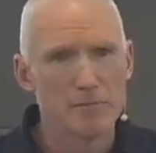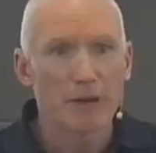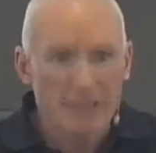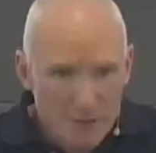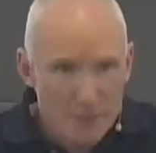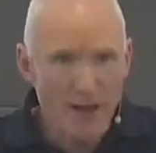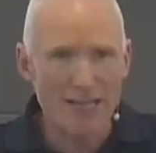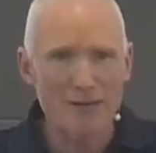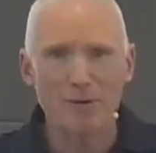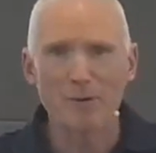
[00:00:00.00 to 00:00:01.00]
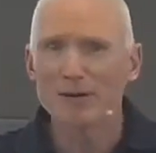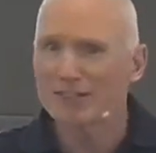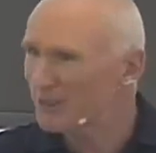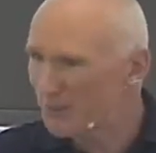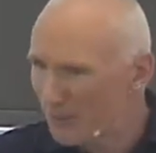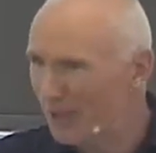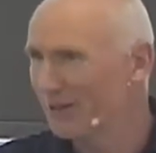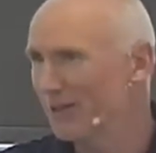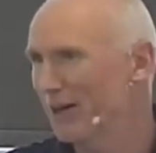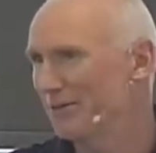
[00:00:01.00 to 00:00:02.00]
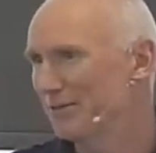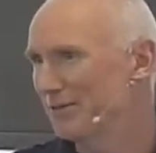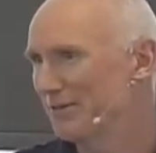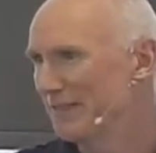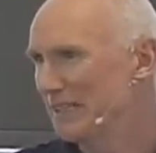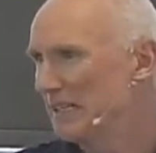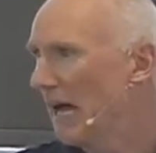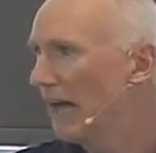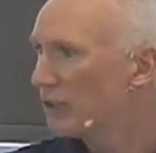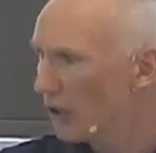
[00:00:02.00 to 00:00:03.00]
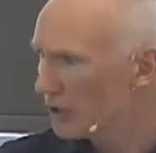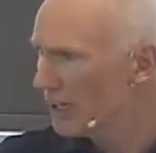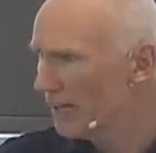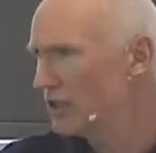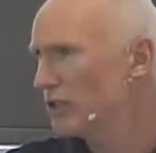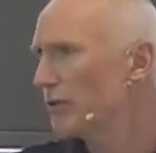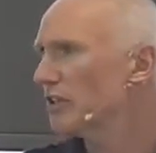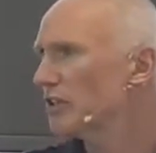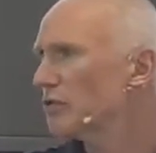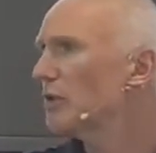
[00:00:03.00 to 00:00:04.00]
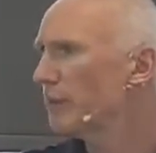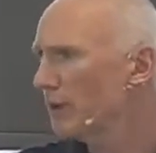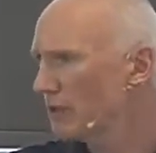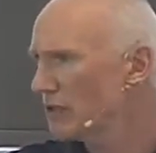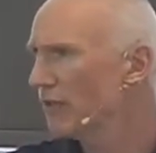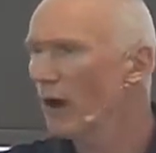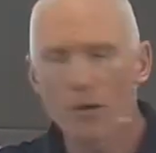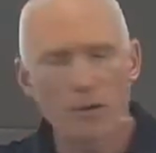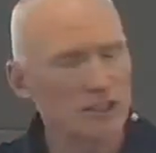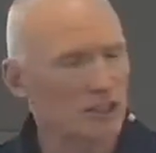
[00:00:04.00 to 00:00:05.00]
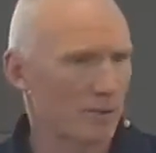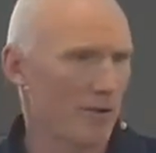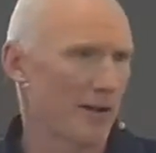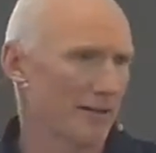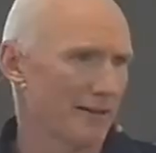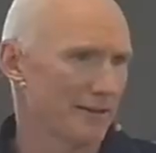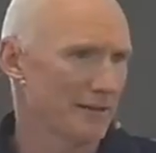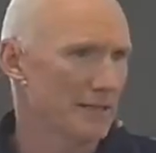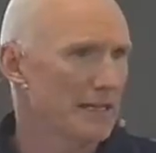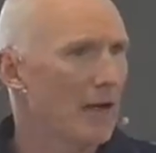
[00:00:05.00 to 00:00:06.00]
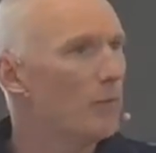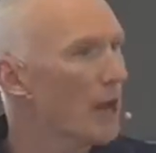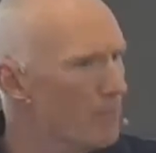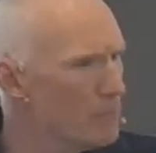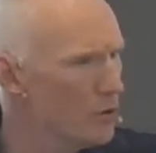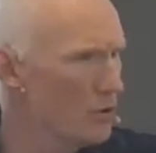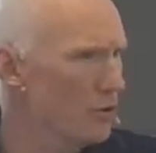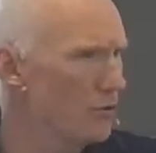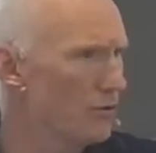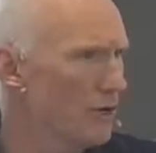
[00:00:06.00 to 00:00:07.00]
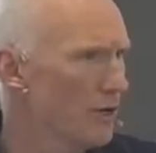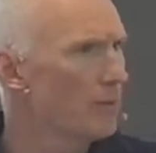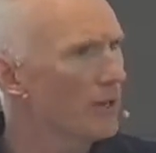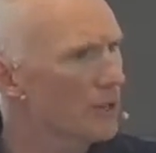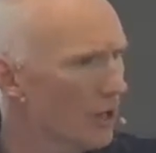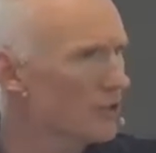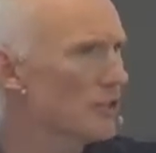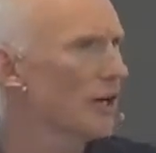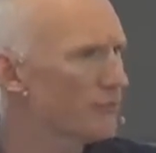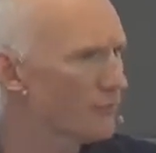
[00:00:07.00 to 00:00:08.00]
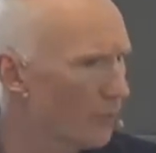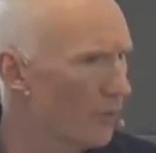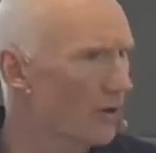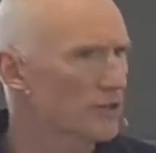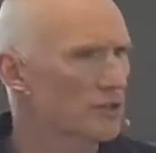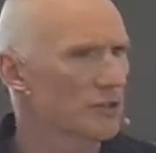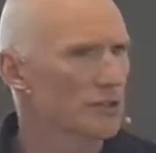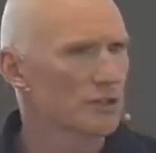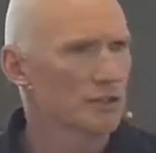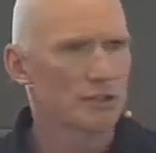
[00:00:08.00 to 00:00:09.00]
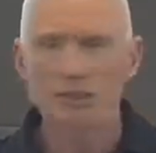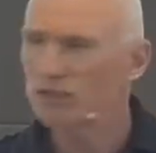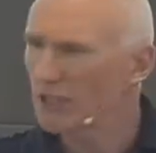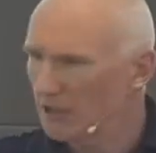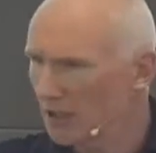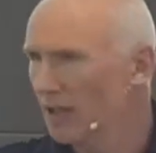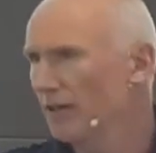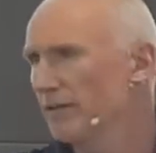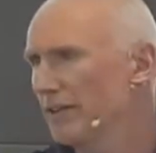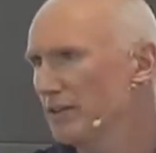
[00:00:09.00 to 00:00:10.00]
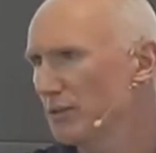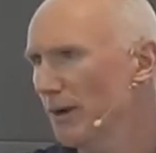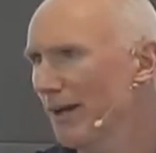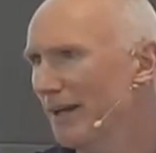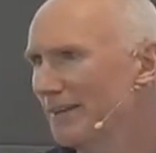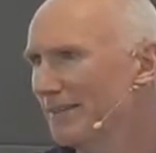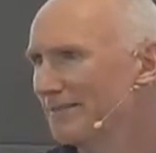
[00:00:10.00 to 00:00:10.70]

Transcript: But it's available because it's real love. And God gives it to us through the person of the Holy Spirit. And we are moved by God's love for us to seek to love in this way.